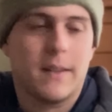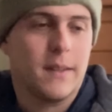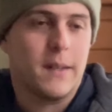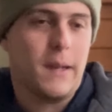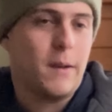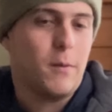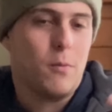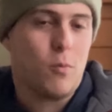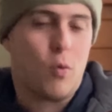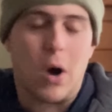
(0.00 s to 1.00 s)
Like,
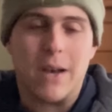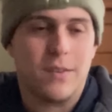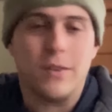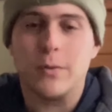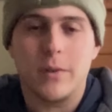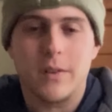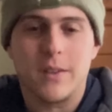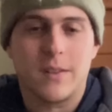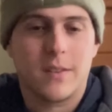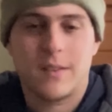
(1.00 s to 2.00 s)
why is he doing
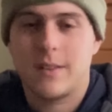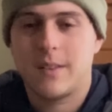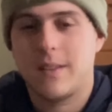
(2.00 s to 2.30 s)
this?